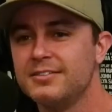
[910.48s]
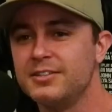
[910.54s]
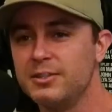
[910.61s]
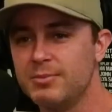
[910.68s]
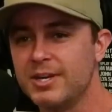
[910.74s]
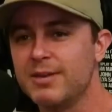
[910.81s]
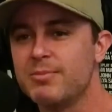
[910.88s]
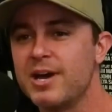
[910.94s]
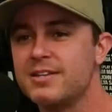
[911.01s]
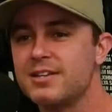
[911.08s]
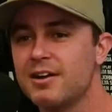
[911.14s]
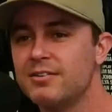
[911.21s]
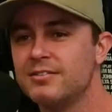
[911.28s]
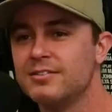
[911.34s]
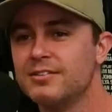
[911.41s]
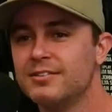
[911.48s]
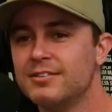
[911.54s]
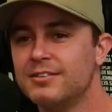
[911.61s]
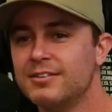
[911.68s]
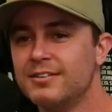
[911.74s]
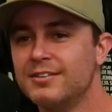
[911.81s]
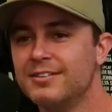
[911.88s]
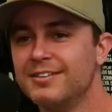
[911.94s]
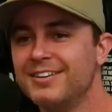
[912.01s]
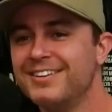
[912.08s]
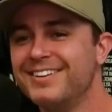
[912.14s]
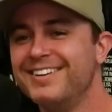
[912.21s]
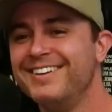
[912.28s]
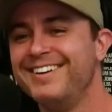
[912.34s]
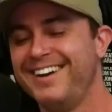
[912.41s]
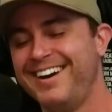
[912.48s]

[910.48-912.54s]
Did you make him pass out? And I made him pass out